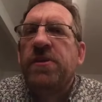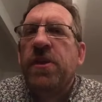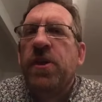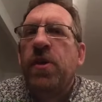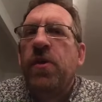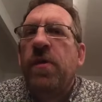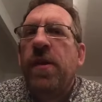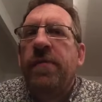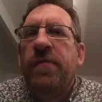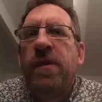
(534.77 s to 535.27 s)
So
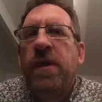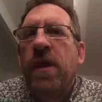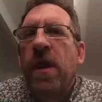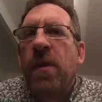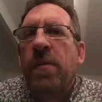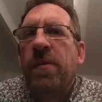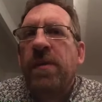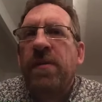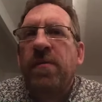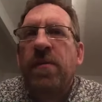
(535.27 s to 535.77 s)
whoever you
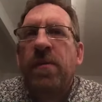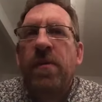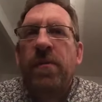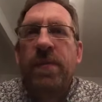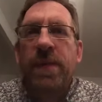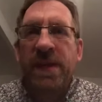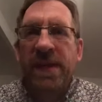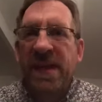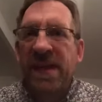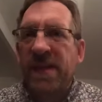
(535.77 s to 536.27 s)
go with, whether it
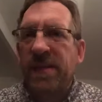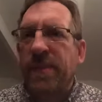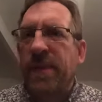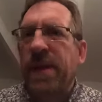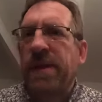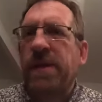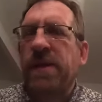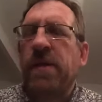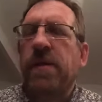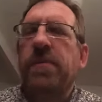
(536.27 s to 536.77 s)
be an
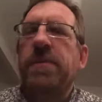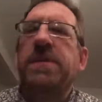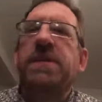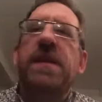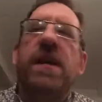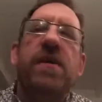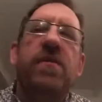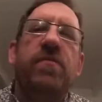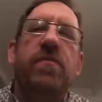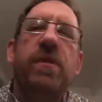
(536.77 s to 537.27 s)
independent like
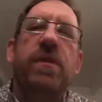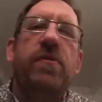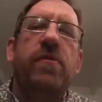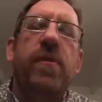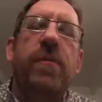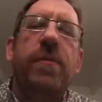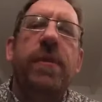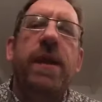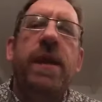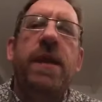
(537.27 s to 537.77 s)
myself, whether
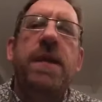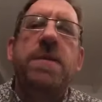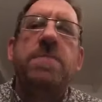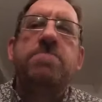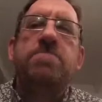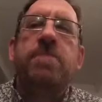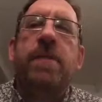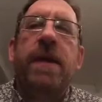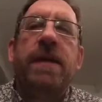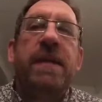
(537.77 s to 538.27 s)
it be
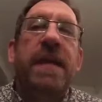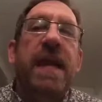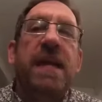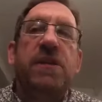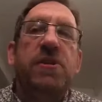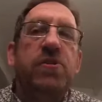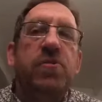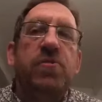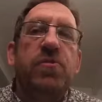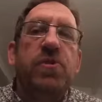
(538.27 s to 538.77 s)
a
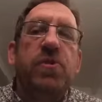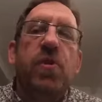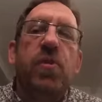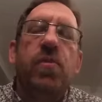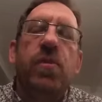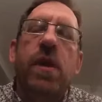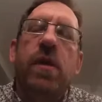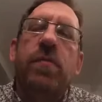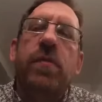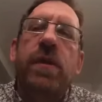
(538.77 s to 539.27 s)
national
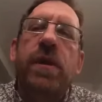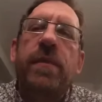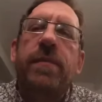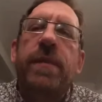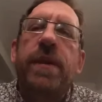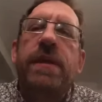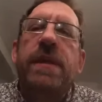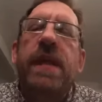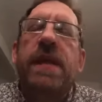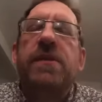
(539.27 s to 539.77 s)
school like one of the
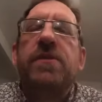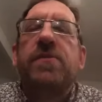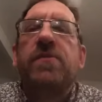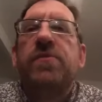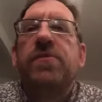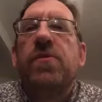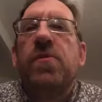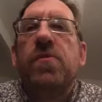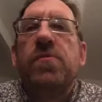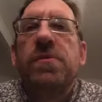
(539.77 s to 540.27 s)
big national
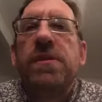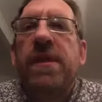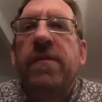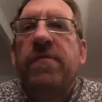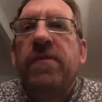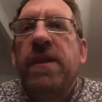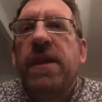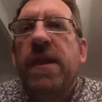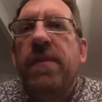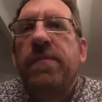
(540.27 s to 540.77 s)
schools, and
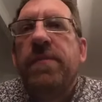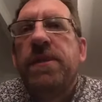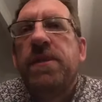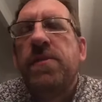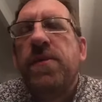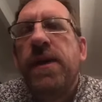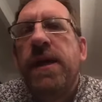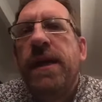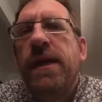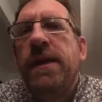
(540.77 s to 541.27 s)
everything in
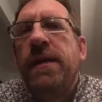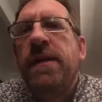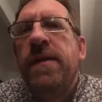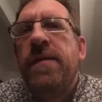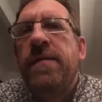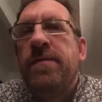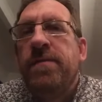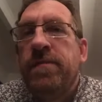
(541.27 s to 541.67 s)
between,